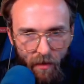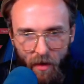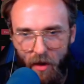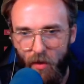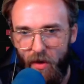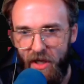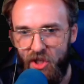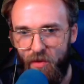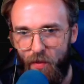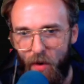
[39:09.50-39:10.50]
The
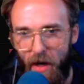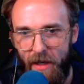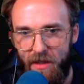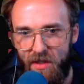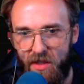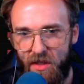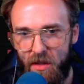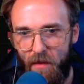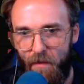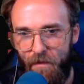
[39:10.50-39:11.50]
liquidation price
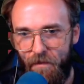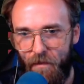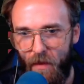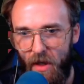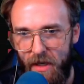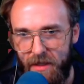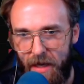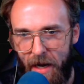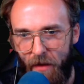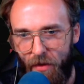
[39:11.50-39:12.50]
is
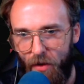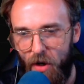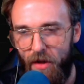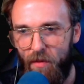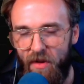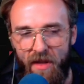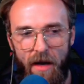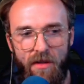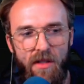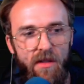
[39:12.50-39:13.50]
at thirty-three
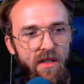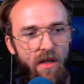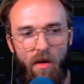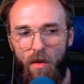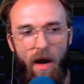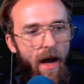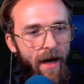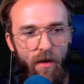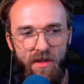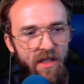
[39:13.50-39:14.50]
thousand dollars, so I
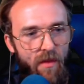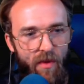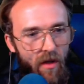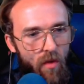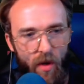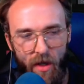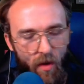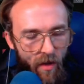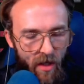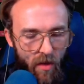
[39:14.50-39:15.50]
don't see Bitcoin
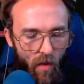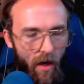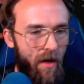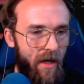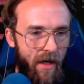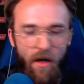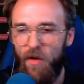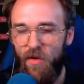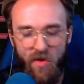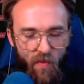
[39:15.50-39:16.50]
going anywhere near
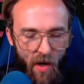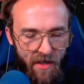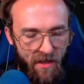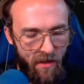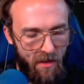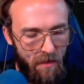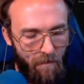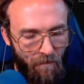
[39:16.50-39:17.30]
those prices.